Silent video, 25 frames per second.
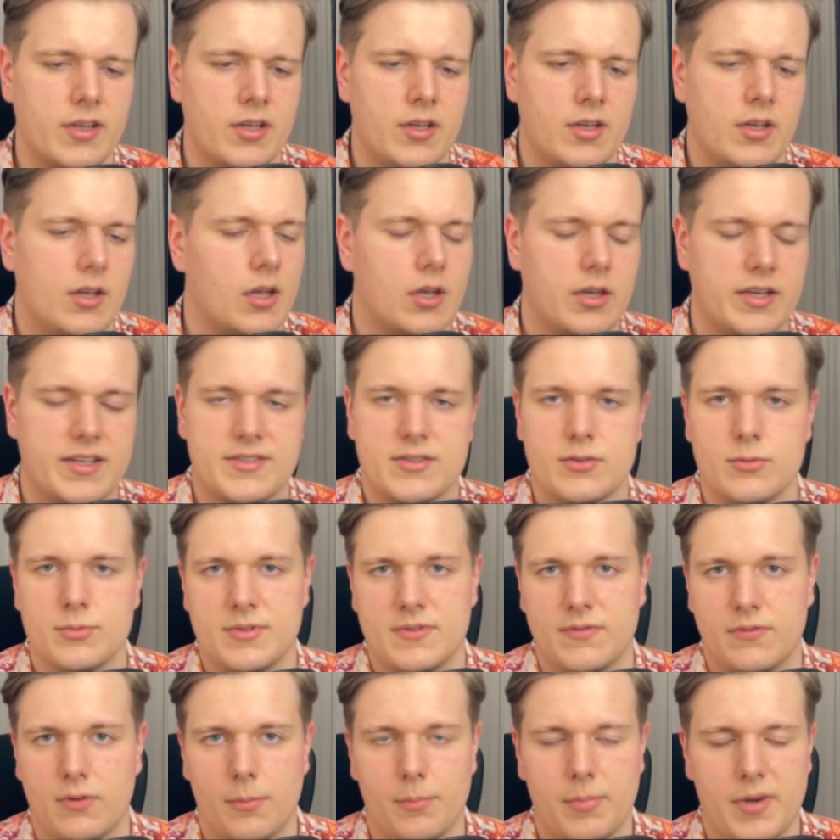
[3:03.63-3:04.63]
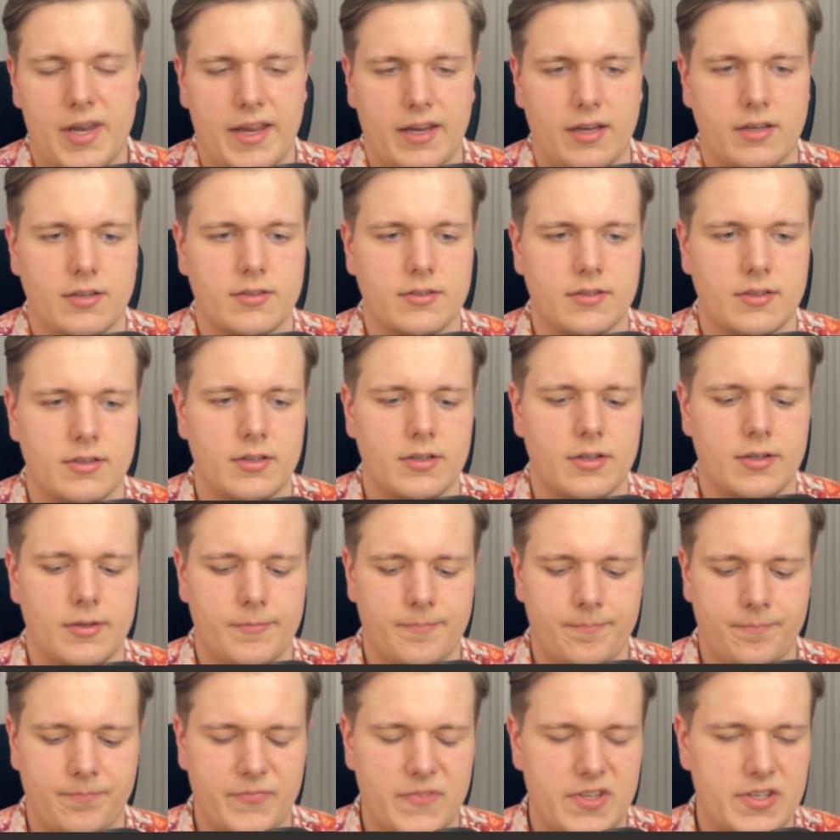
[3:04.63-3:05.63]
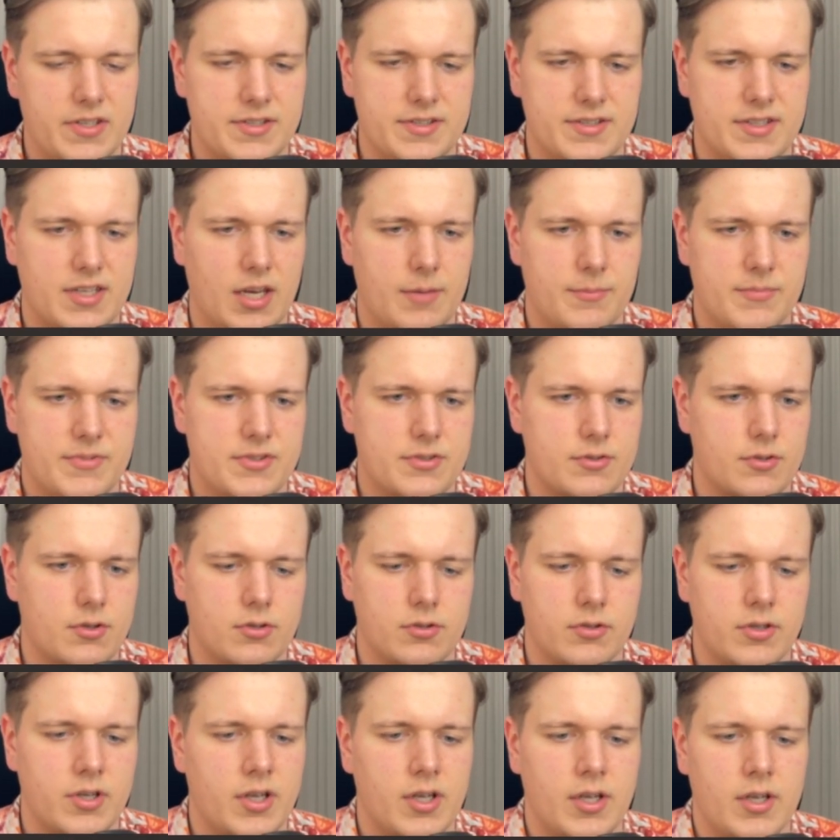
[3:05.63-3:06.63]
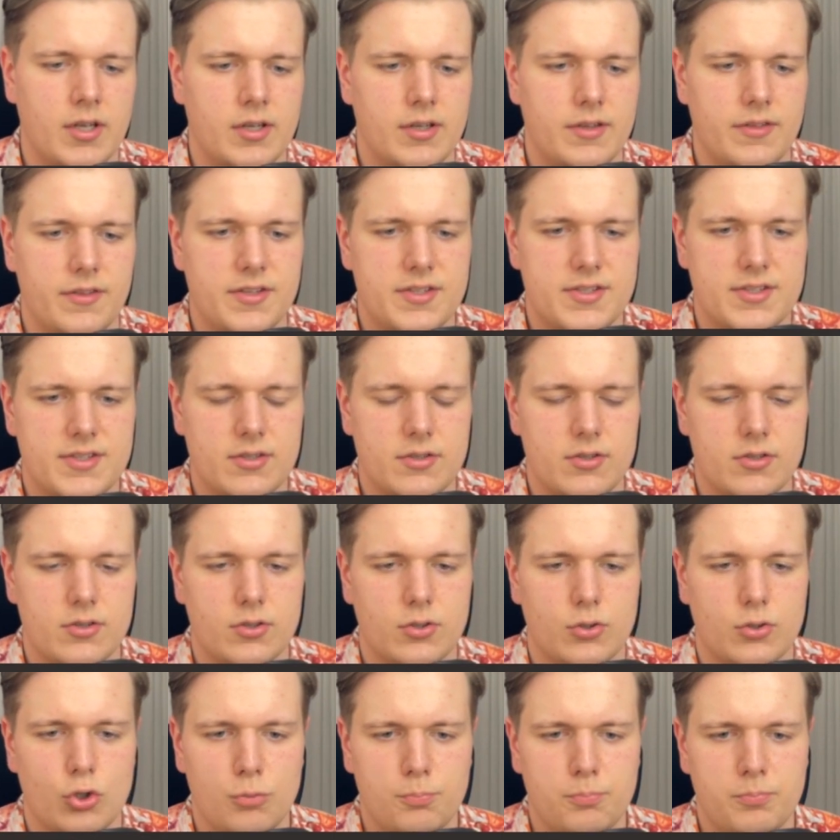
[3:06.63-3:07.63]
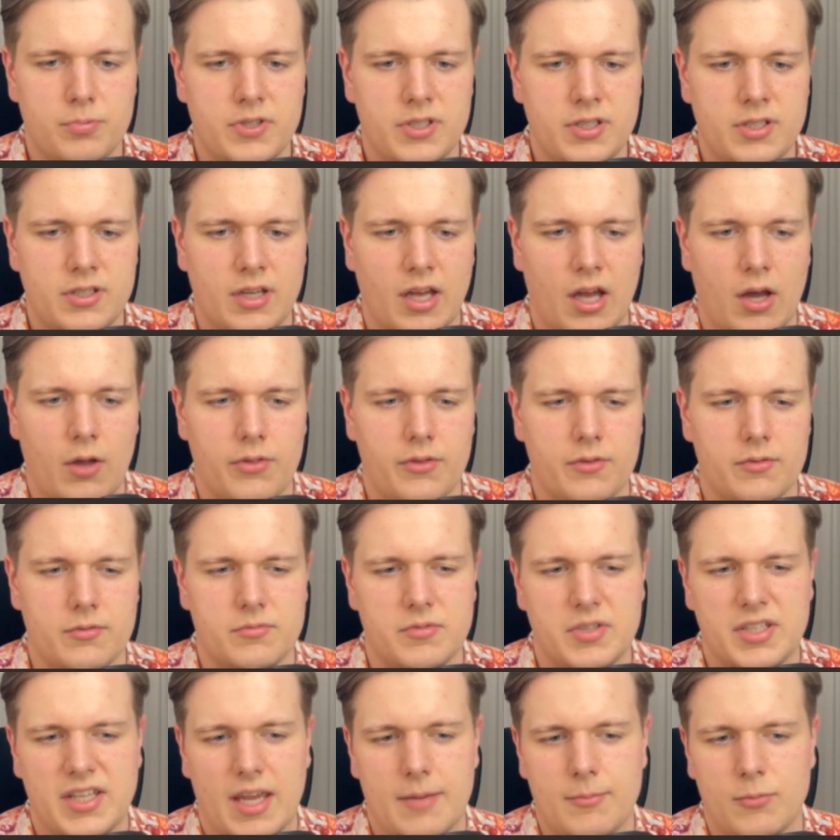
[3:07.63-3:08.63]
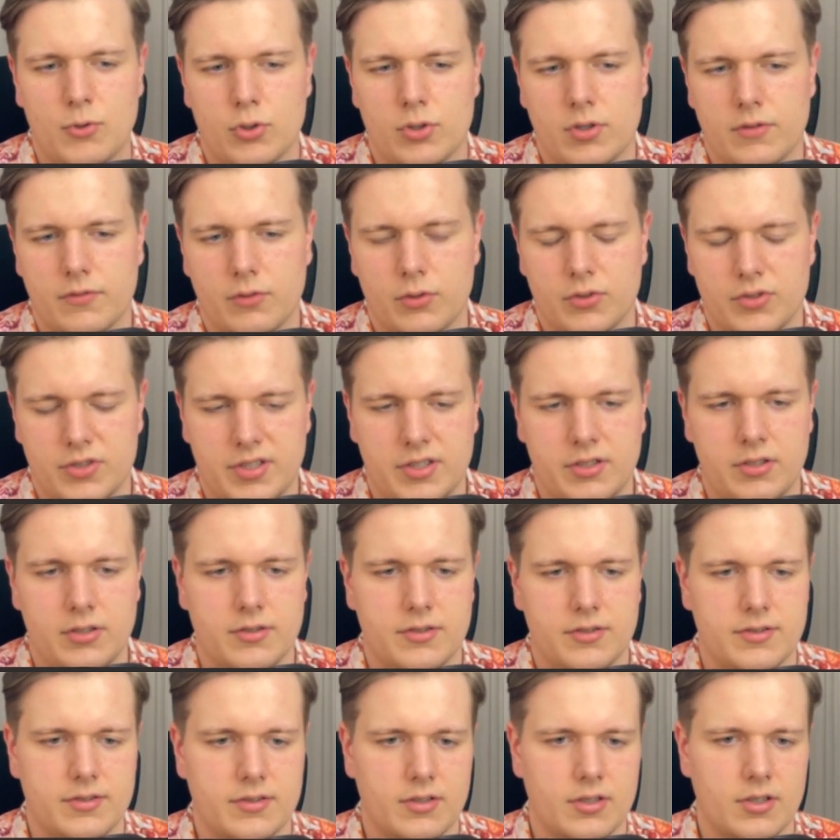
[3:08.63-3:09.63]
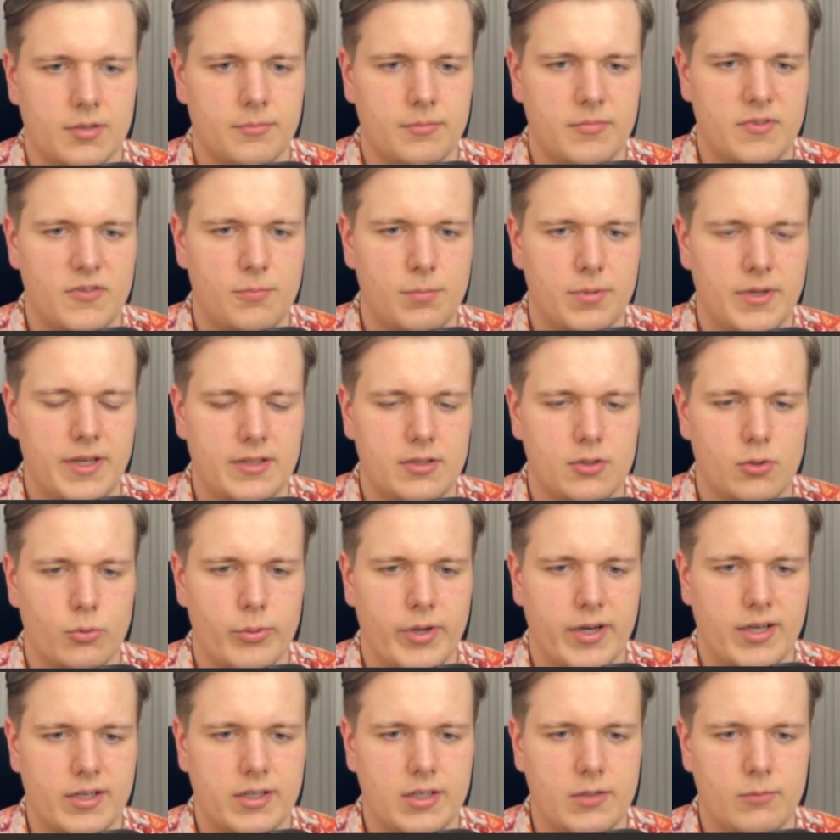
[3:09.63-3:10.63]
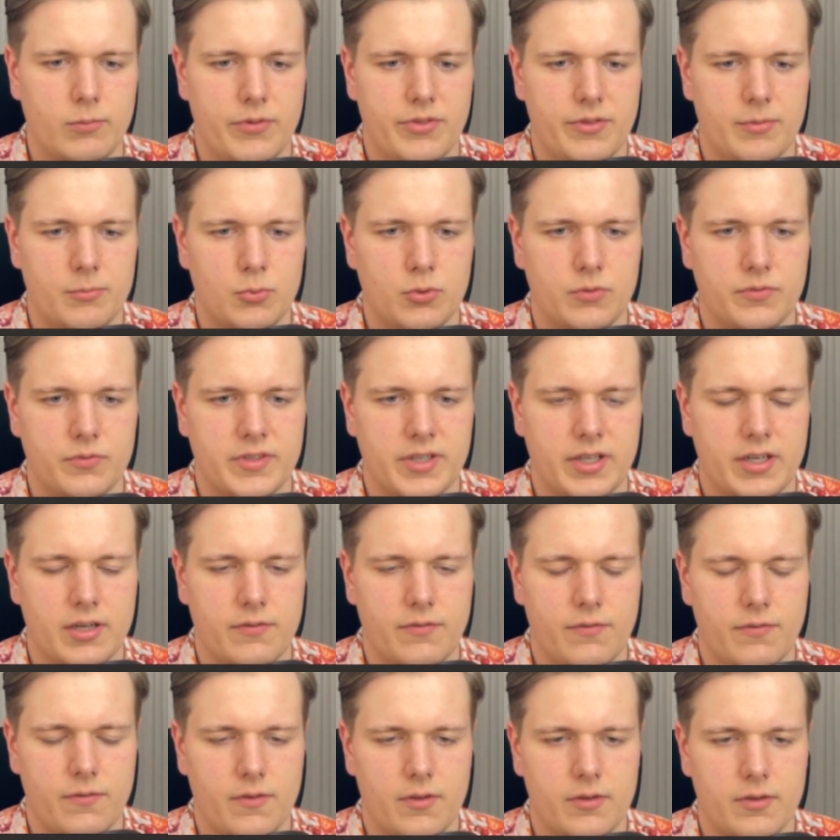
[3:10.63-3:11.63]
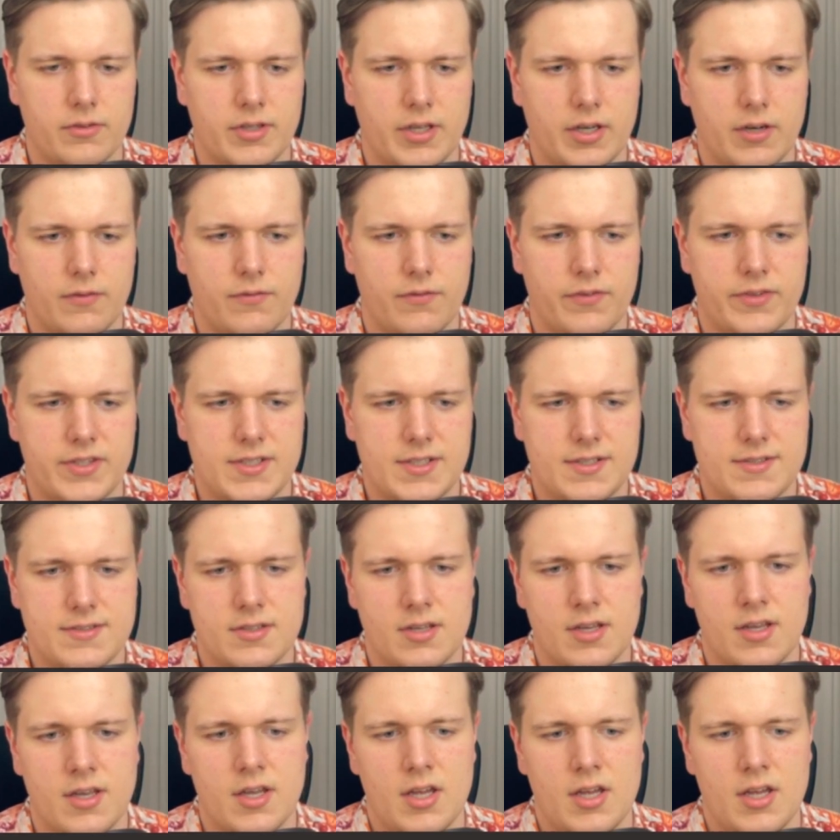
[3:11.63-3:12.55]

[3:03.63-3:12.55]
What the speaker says: for black in this game. So this could be how the game could have continued if played correctly with the move knight f6.